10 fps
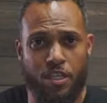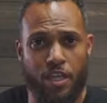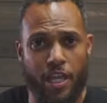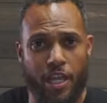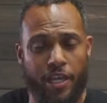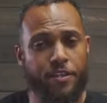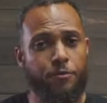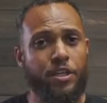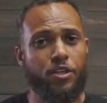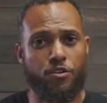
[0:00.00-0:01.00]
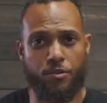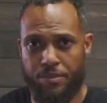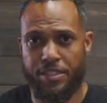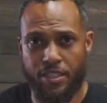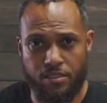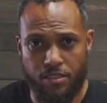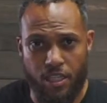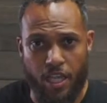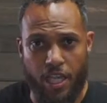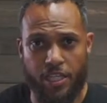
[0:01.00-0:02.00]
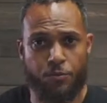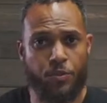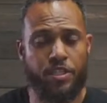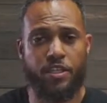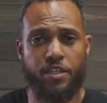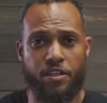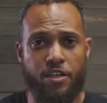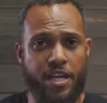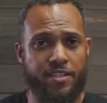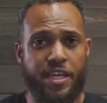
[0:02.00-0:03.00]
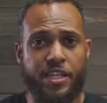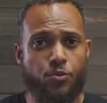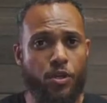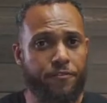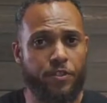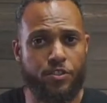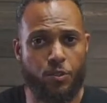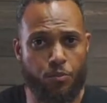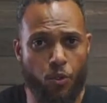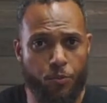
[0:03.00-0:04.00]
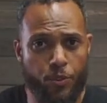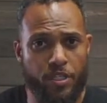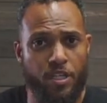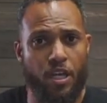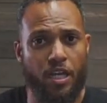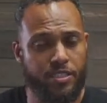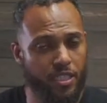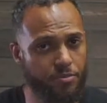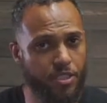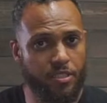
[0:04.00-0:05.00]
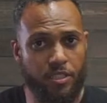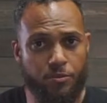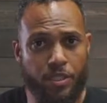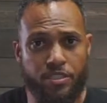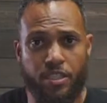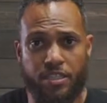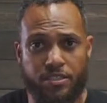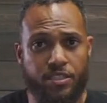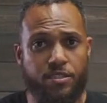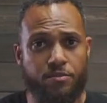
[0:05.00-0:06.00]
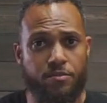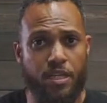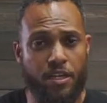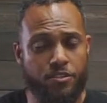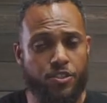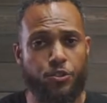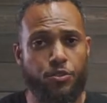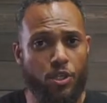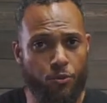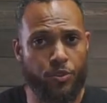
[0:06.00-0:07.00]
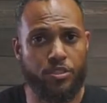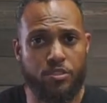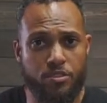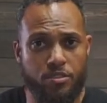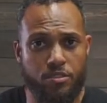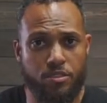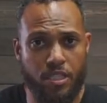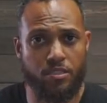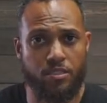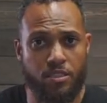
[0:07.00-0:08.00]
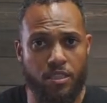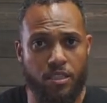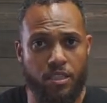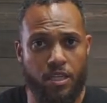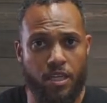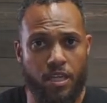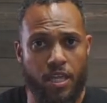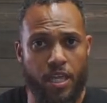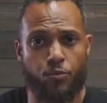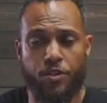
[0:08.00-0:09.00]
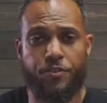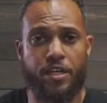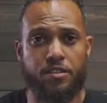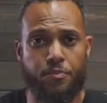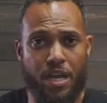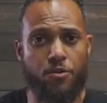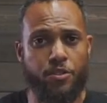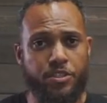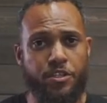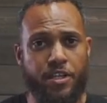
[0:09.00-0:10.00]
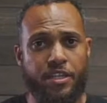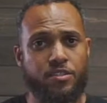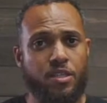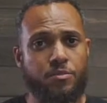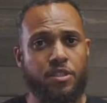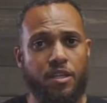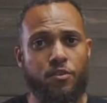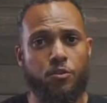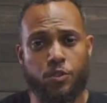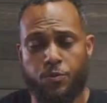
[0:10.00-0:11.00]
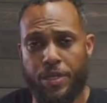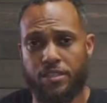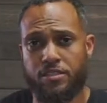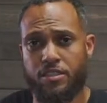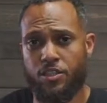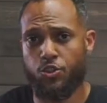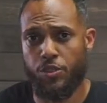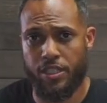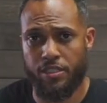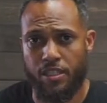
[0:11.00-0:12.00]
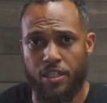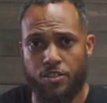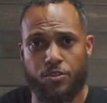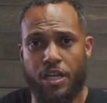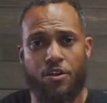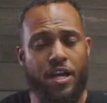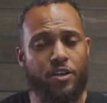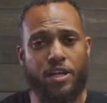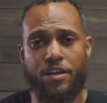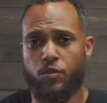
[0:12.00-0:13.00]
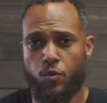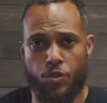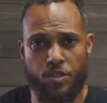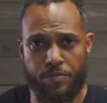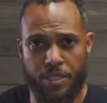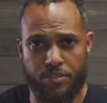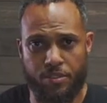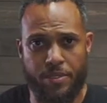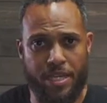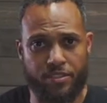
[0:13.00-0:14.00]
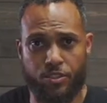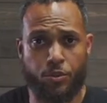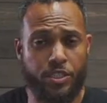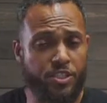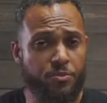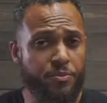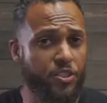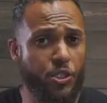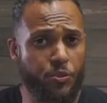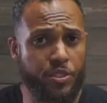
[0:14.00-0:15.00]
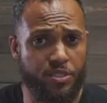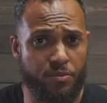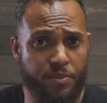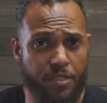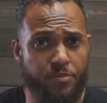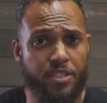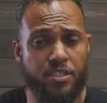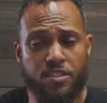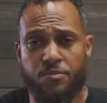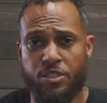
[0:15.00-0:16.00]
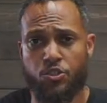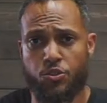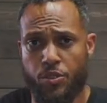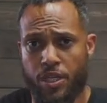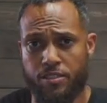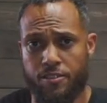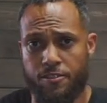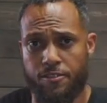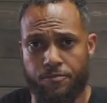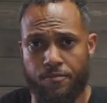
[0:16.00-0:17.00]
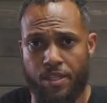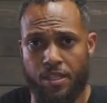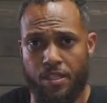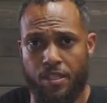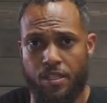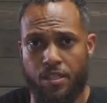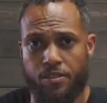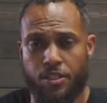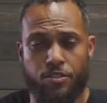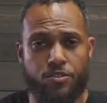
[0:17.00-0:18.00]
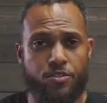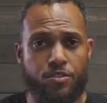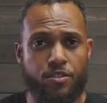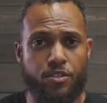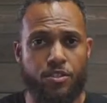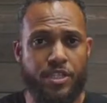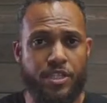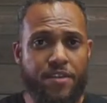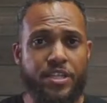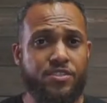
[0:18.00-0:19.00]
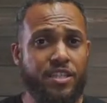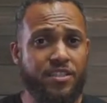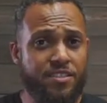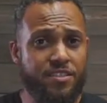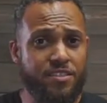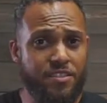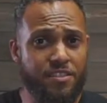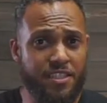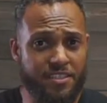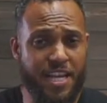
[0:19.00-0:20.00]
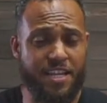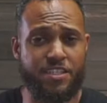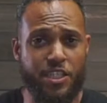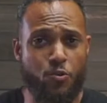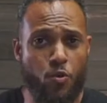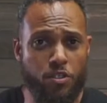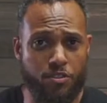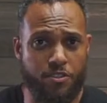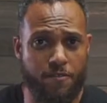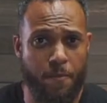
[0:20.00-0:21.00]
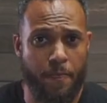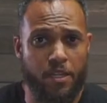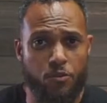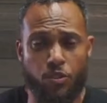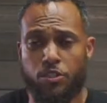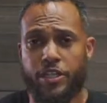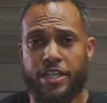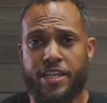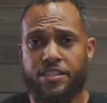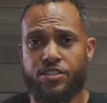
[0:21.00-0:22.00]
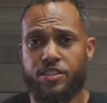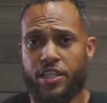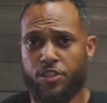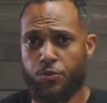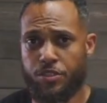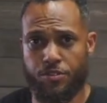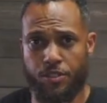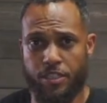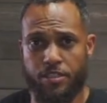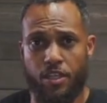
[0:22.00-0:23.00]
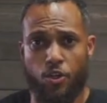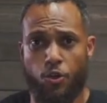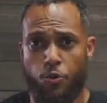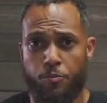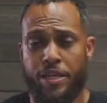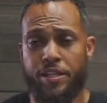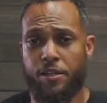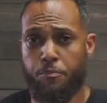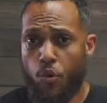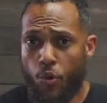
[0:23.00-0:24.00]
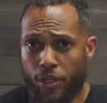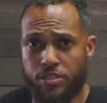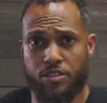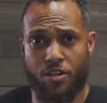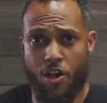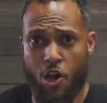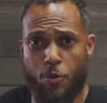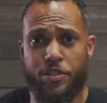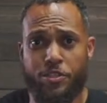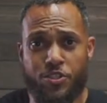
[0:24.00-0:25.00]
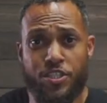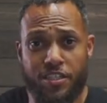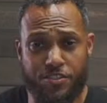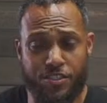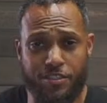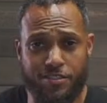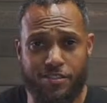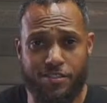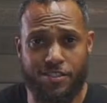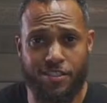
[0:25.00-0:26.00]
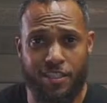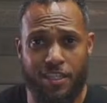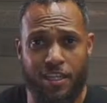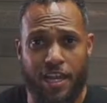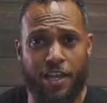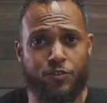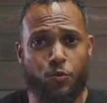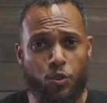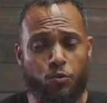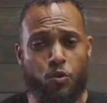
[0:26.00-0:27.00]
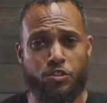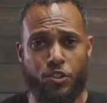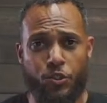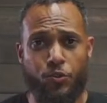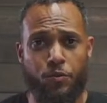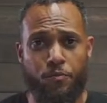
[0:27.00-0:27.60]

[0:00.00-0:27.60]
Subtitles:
And then we go to BB guns. And then when they are at an age where I feel it's appropriate, I take them to the gun range and I teach them how to shoot a real gun. And with that power in their hands comes a level of respect and training. So now I don't have to worry about them acting crazy or being curious about it because they've been trained. There's evidence that this actually works. When you look at nations like Switzerland, who made it a point to arm their citizens after World War II,